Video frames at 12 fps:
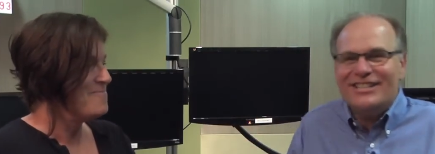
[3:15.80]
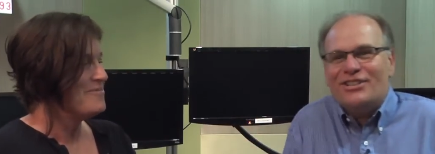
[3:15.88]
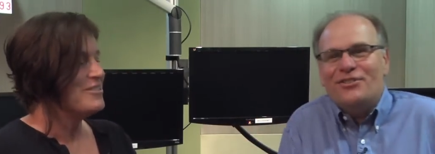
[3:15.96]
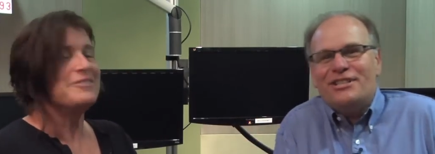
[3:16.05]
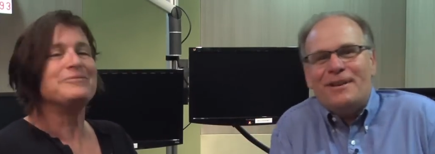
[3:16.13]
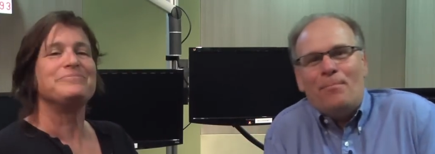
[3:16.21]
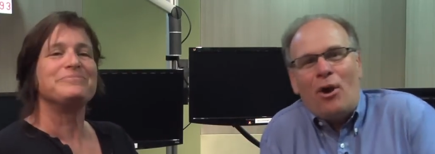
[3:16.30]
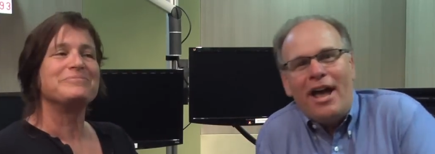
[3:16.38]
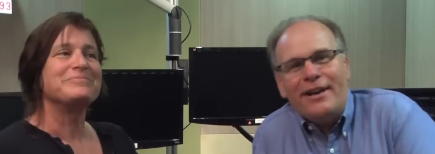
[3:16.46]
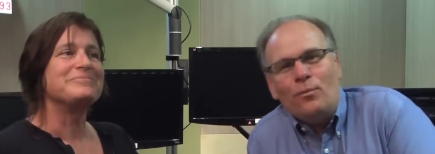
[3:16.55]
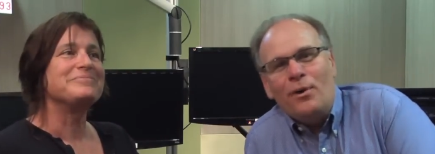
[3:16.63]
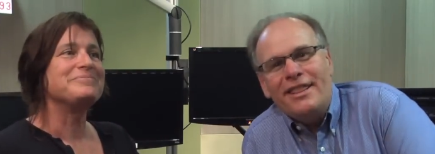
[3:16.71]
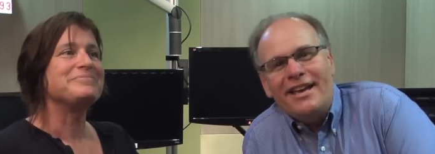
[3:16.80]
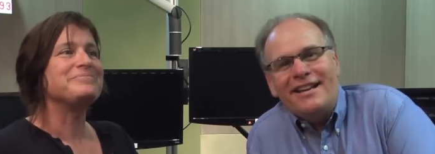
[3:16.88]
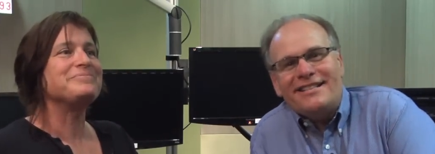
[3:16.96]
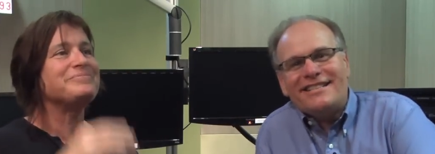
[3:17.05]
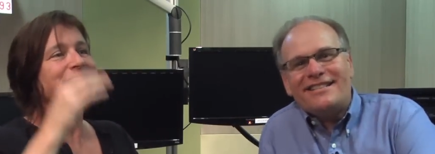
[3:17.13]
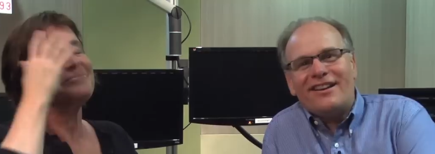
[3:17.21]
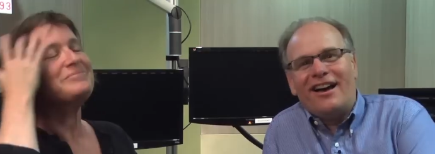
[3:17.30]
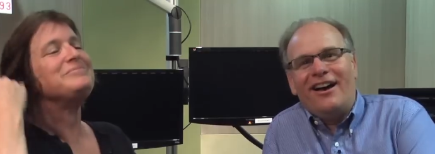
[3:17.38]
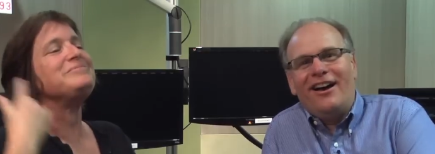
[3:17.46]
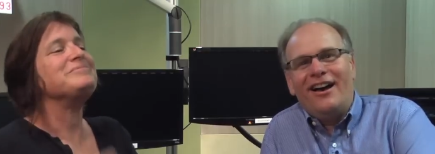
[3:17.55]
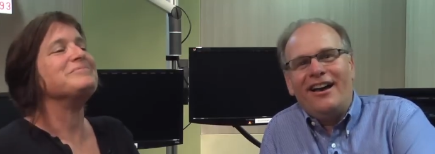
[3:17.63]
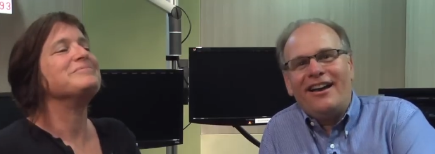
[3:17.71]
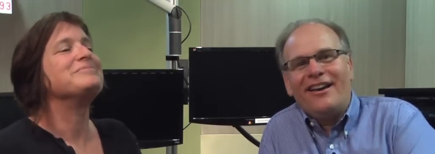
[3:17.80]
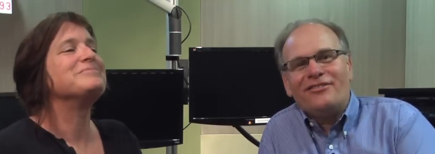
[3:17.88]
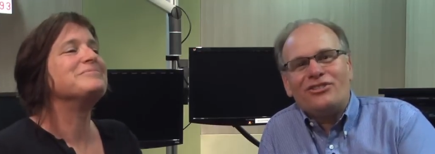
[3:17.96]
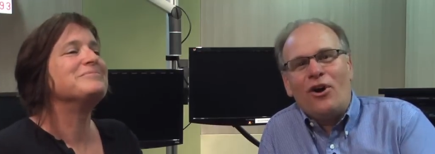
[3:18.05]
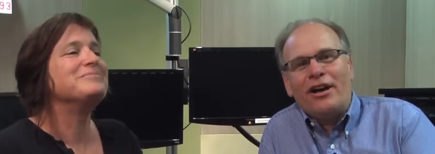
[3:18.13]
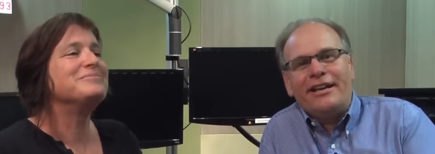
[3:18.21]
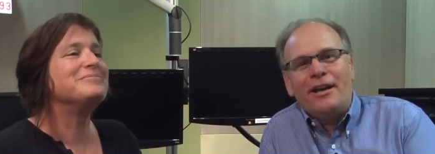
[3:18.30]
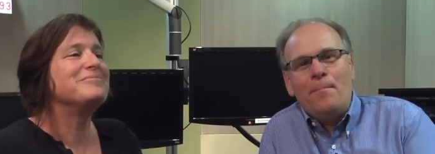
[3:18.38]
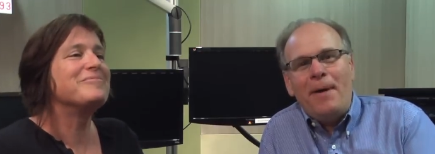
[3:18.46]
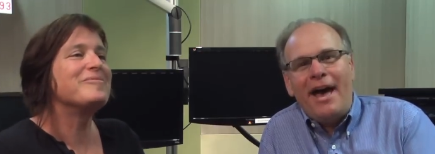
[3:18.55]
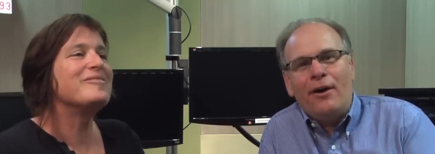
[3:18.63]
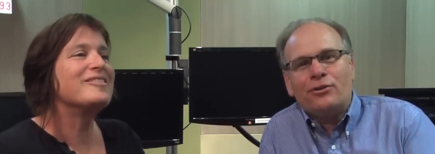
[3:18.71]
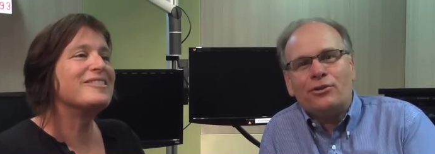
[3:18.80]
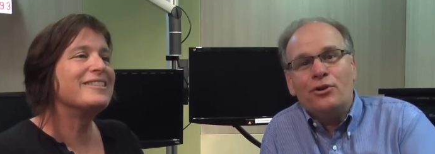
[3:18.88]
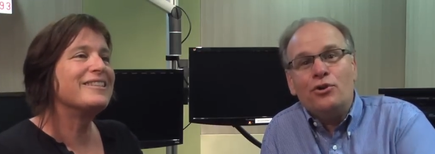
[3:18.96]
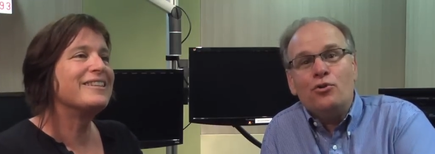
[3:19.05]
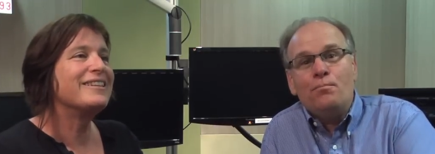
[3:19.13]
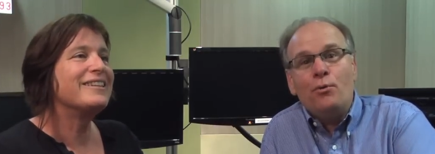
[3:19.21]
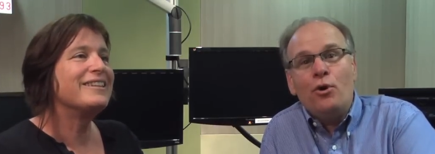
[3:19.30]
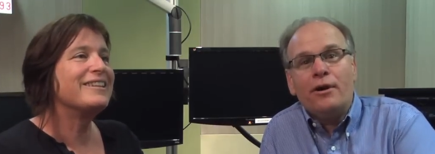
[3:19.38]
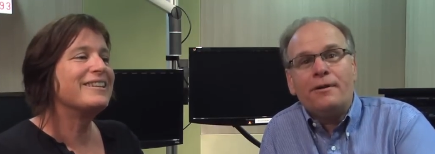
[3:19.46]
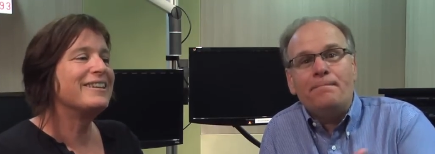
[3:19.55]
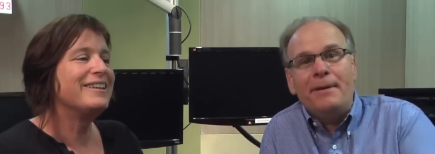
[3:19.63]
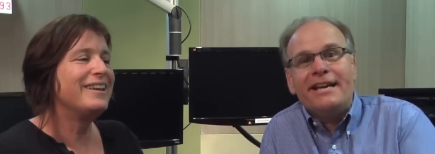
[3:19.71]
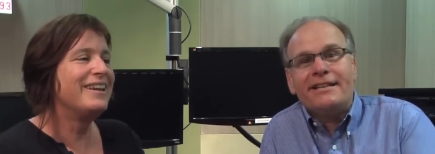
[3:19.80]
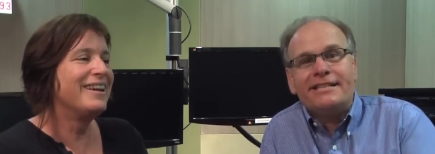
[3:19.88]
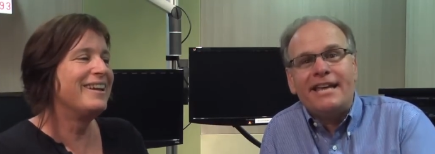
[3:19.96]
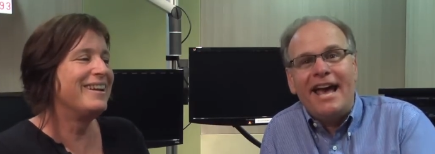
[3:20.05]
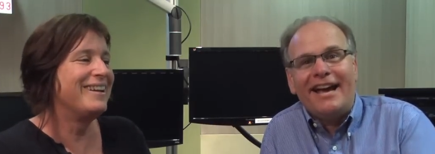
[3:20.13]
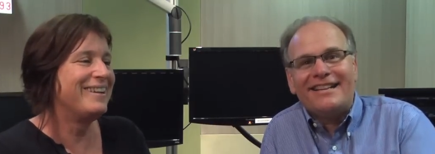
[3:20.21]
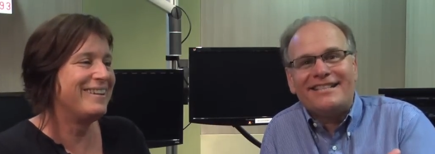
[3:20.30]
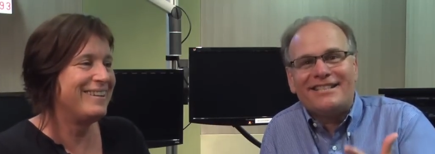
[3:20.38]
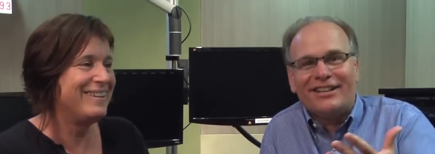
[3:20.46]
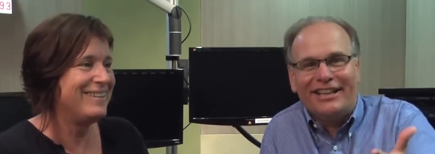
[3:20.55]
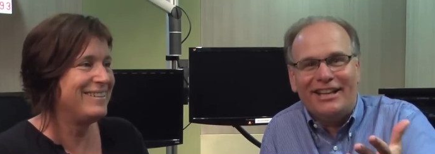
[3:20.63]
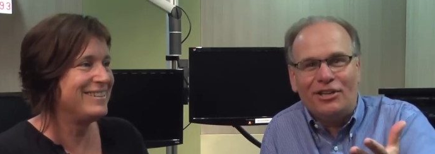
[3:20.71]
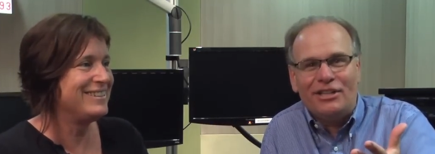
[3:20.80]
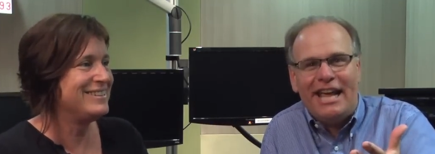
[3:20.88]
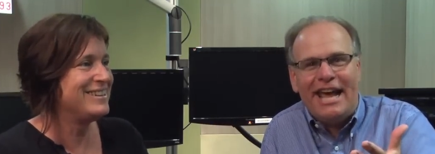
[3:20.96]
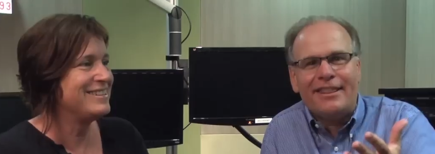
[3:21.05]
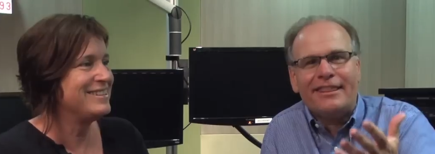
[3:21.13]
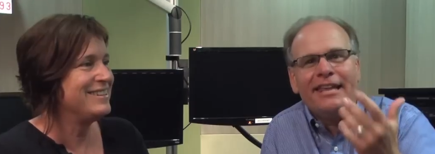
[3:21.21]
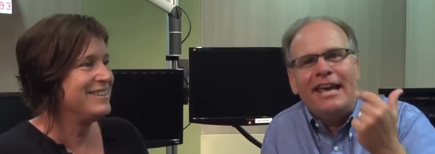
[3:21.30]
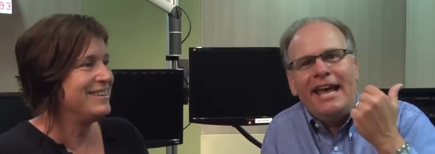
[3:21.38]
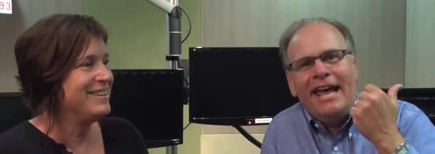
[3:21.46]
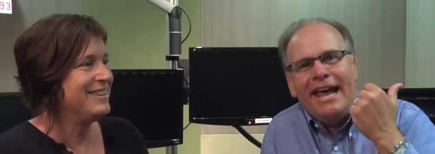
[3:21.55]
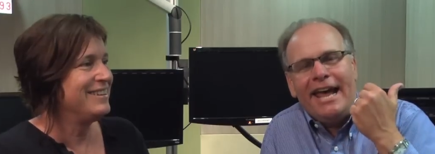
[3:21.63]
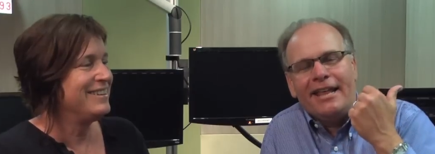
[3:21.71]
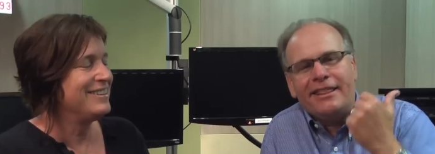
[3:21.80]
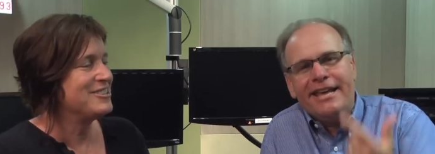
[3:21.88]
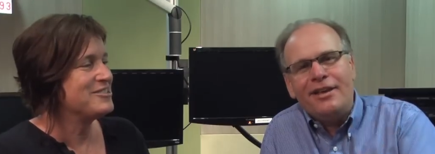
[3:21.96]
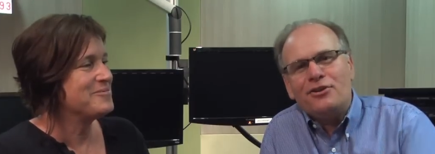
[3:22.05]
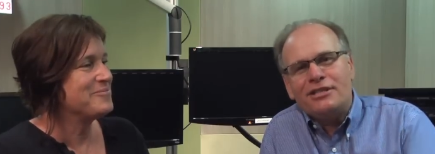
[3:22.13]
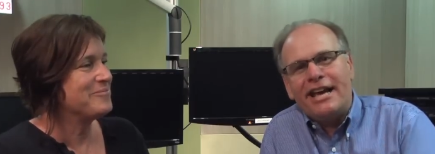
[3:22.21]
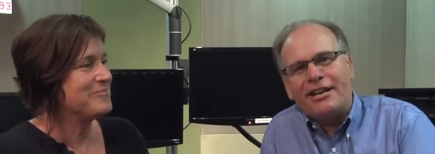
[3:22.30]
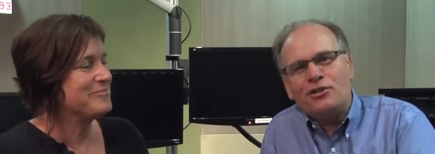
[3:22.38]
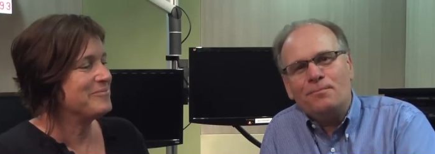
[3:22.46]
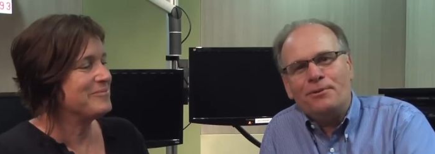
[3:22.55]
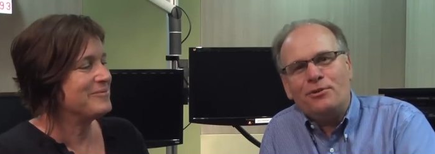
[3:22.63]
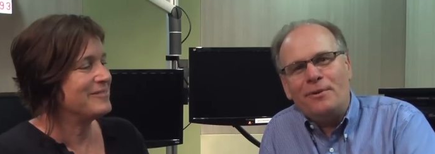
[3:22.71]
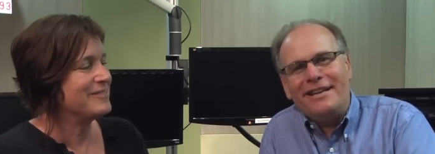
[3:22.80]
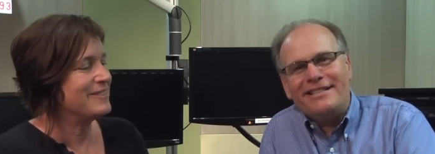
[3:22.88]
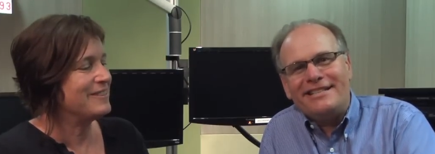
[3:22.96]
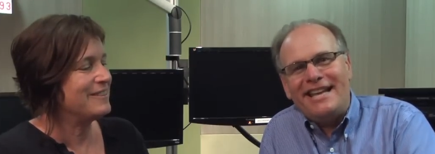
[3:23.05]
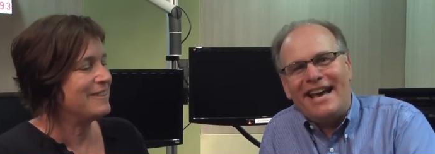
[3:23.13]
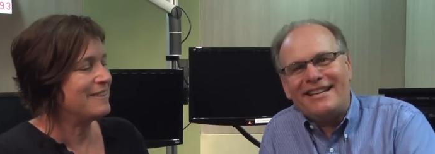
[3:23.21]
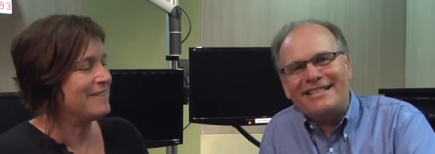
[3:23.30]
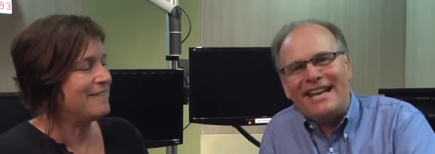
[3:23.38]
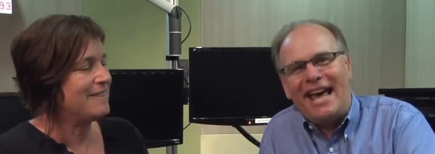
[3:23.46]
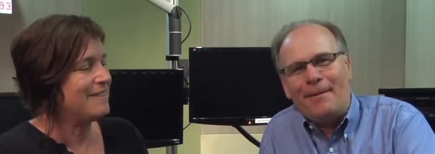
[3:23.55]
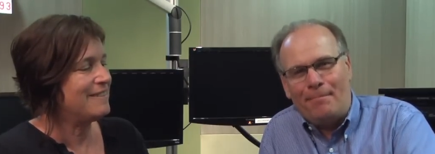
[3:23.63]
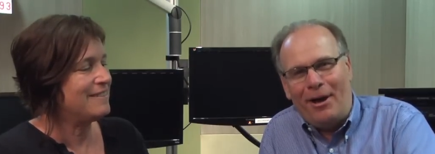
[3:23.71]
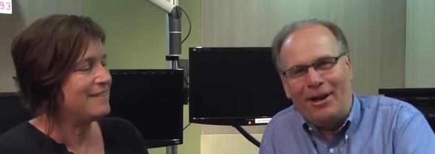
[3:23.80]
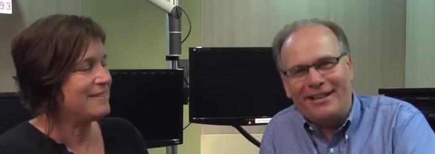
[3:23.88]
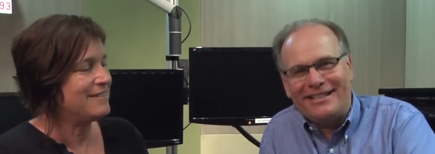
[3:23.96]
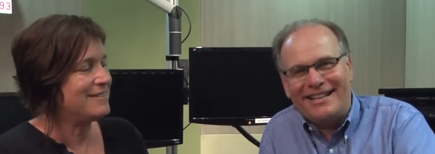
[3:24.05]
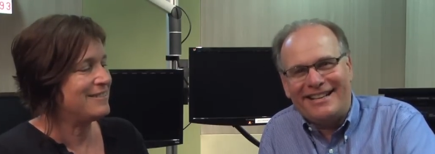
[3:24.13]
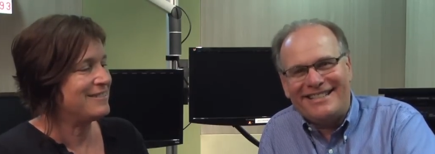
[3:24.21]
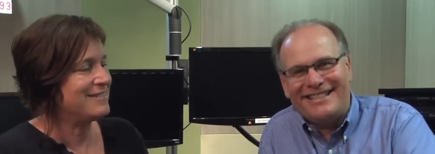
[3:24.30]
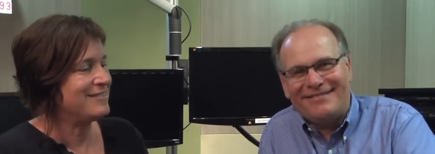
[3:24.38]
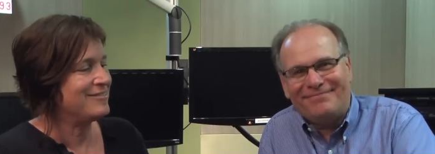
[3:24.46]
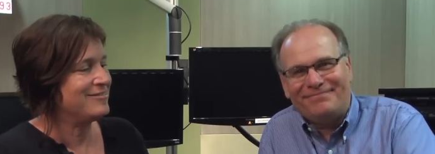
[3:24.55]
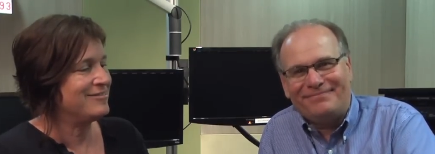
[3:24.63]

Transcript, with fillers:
Speaker 1: Susie Bright with us, uh, talking about her new book, Big Sex, Little Death, and the intersection between sex and politics.